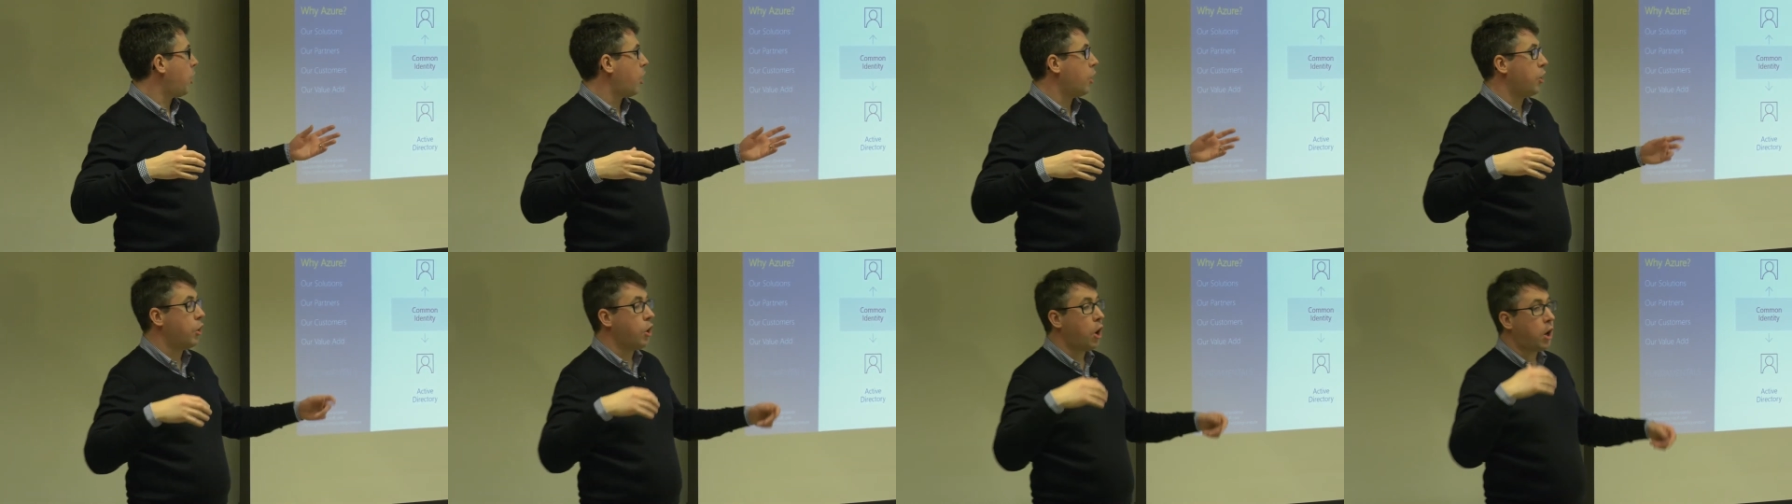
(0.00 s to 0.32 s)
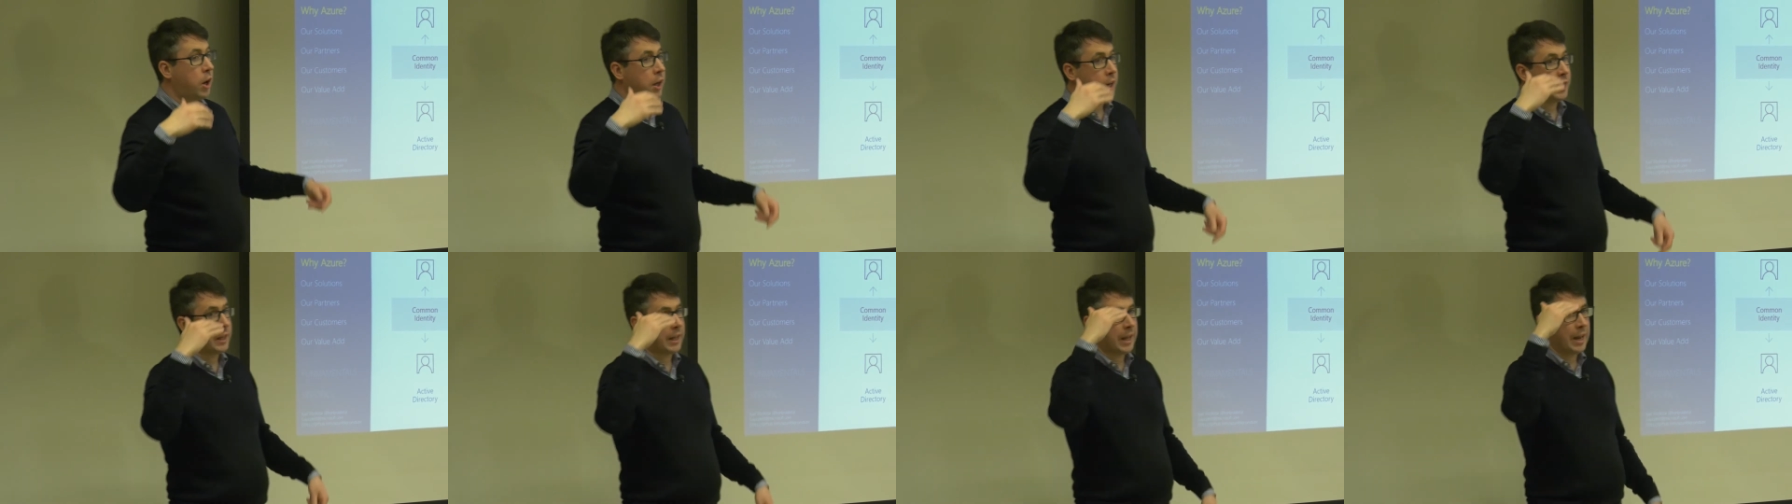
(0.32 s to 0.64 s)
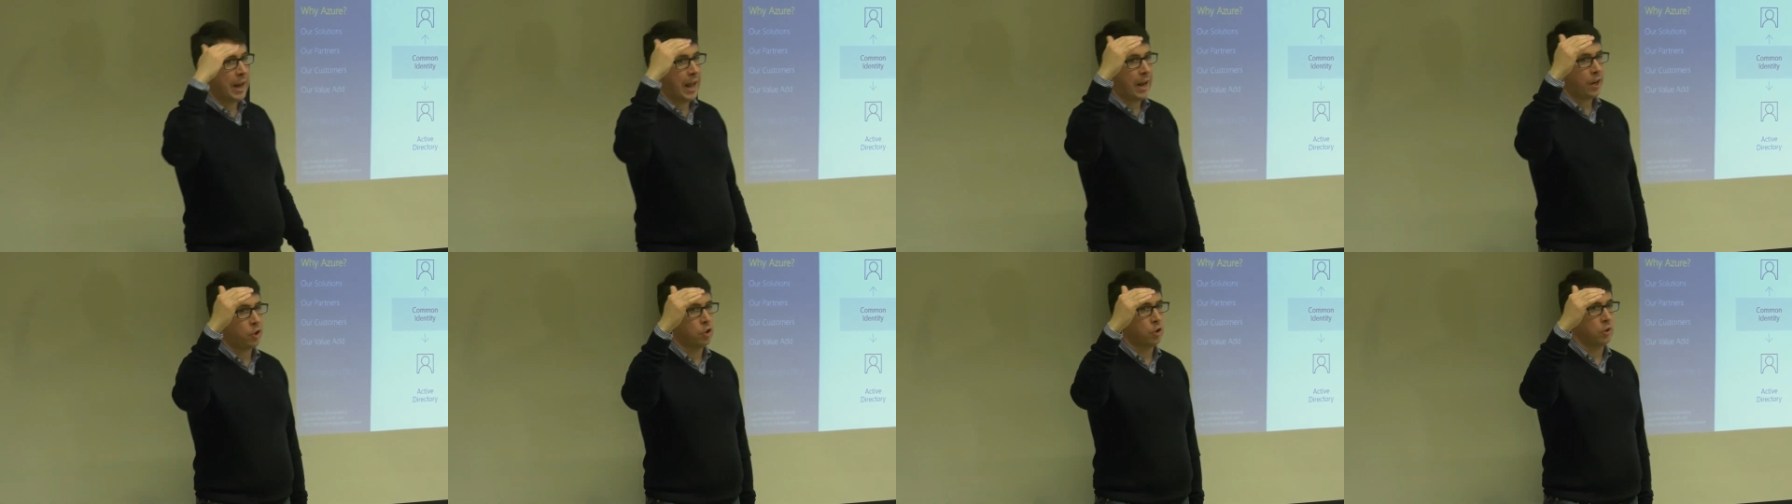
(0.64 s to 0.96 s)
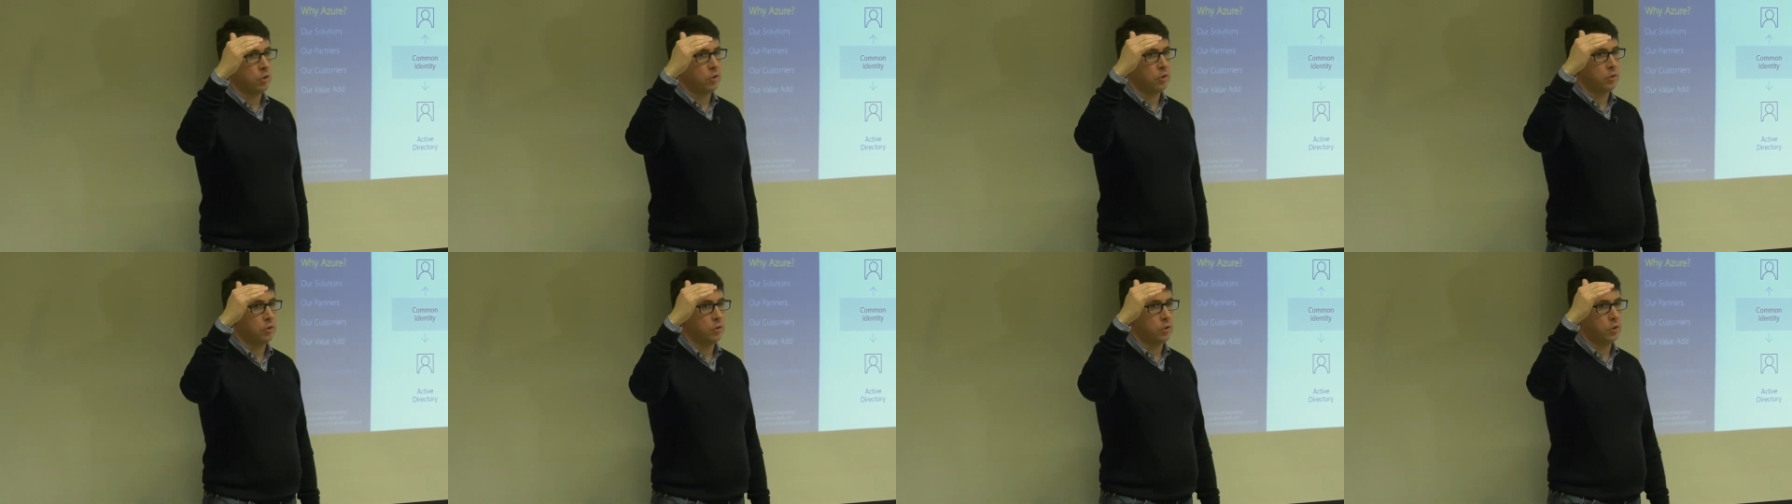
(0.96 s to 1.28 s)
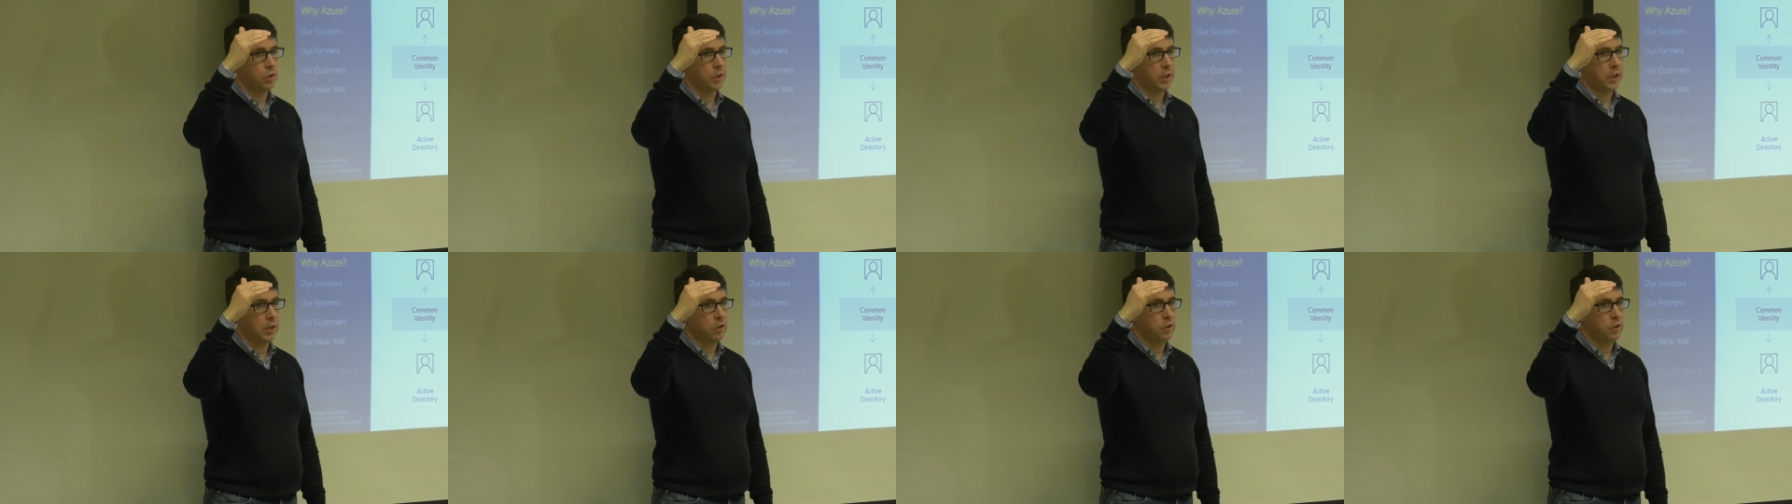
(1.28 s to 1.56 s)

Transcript: are not in connection to the